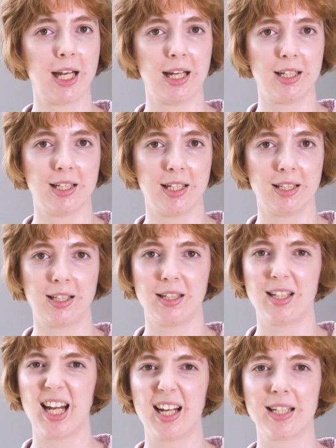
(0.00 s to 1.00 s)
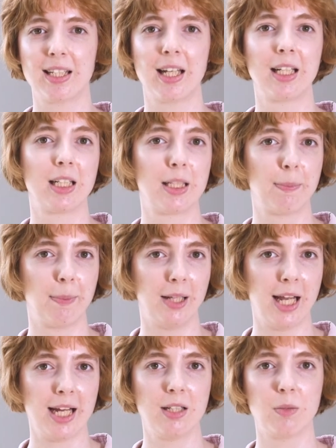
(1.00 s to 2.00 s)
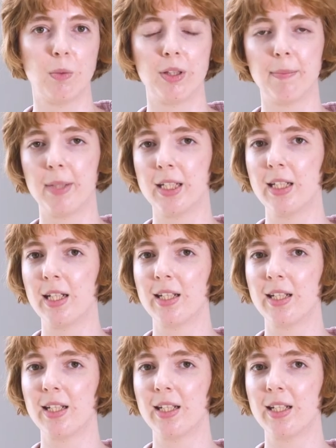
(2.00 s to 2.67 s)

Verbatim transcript: cases, the text that explains what the business